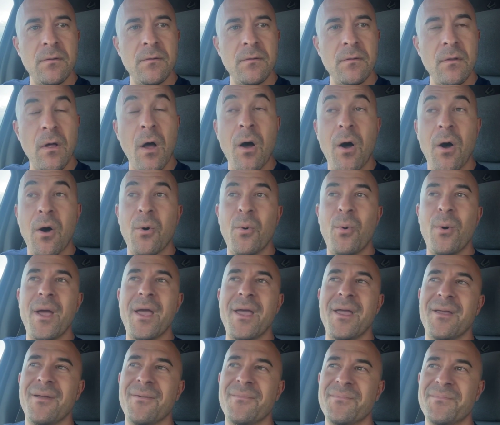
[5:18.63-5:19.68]
Oh,
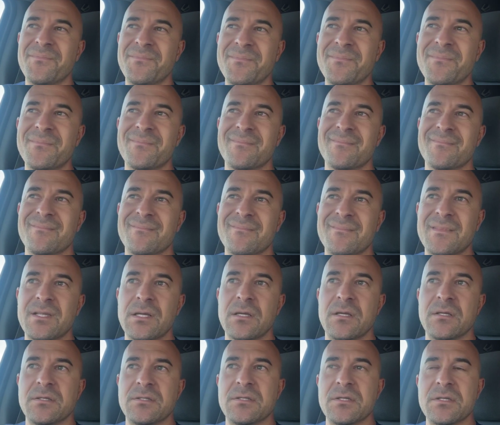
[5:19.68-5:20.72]
wait,
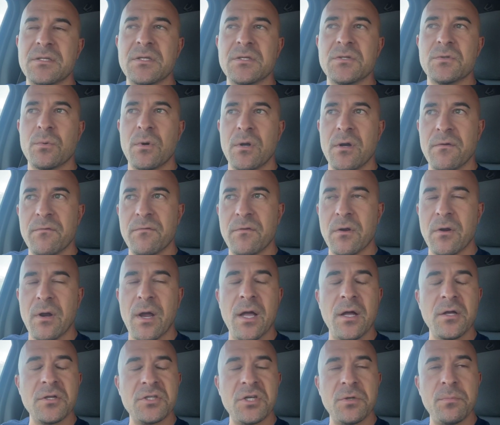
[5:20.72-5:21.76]
because this is one of your
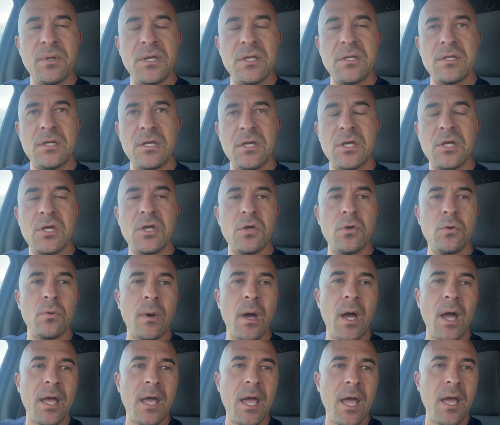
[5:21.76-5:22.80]

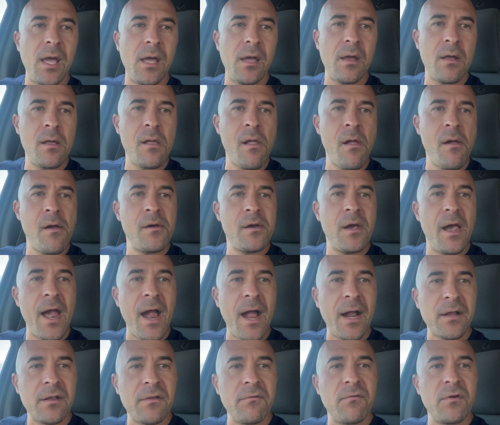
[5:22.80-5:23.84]
LGBTQIA
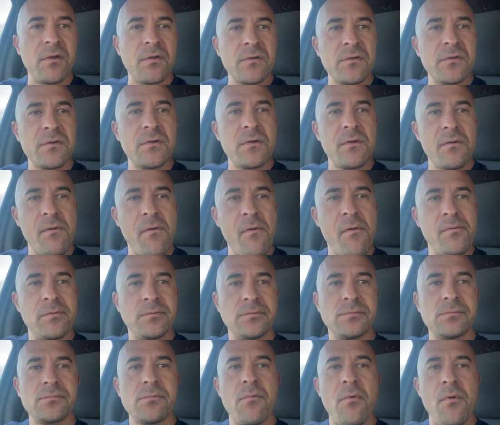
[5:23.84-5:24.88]
activists.
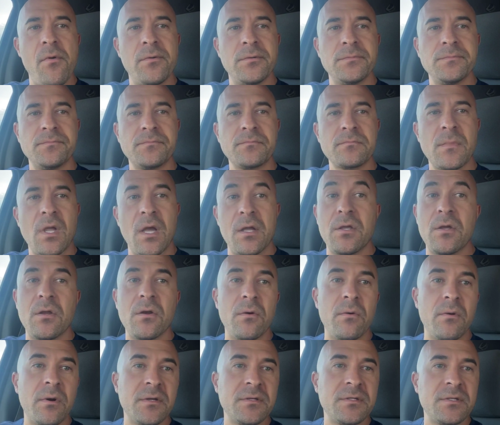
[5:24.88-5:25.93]
And you don't
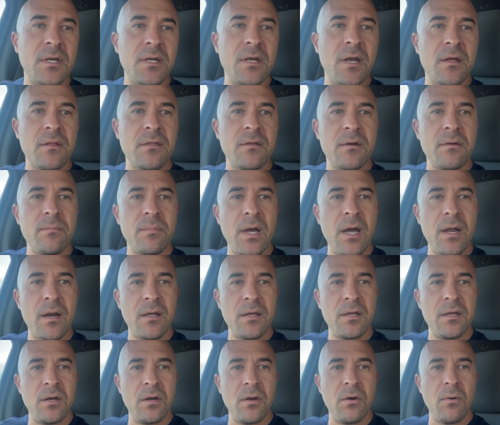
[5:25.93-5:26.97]
want to say nothing about it.
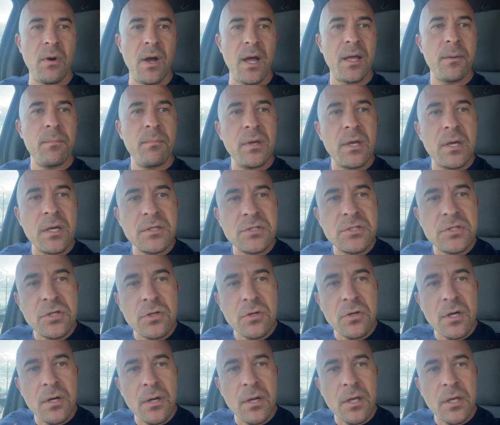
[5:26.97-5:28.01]
You know why? Because
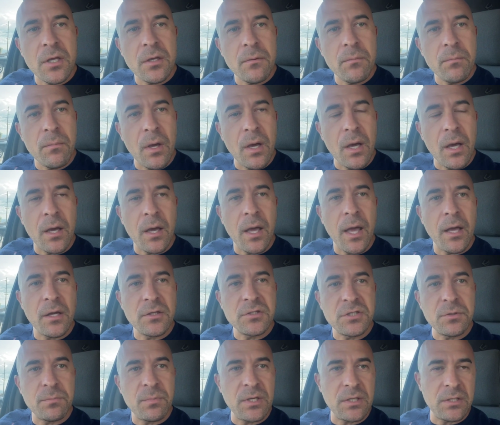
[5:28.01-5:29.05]
you're a
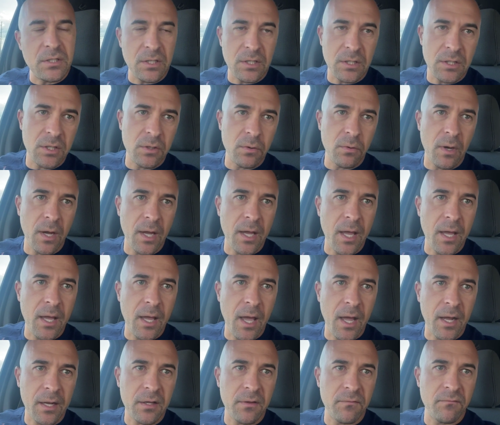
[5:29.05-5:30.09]
LGBTQIA
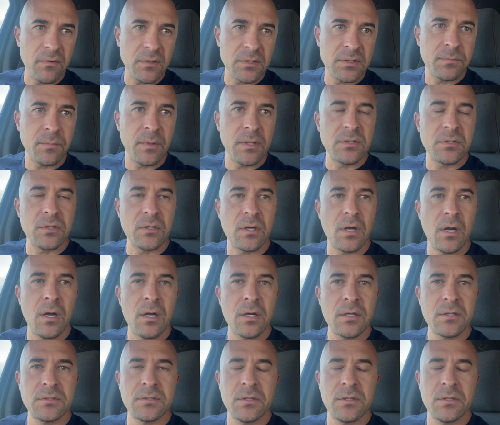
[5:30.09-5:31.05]
activist, Spencer Cox.